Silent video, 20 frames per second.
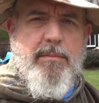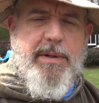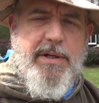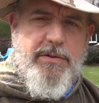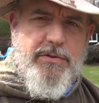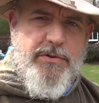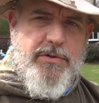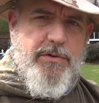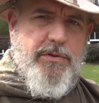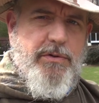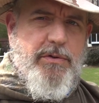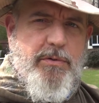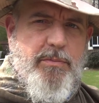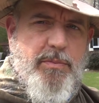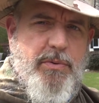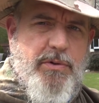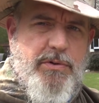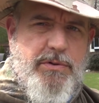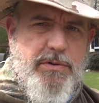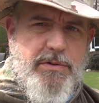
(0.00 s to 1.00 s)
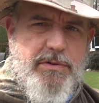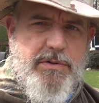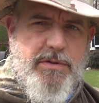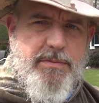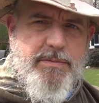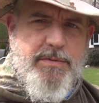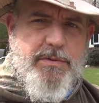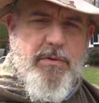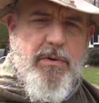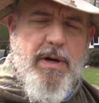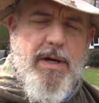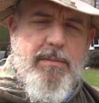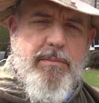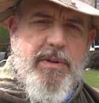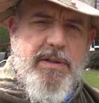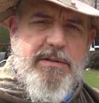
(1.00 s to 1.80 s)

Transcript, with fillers: Make sure you push the subscribe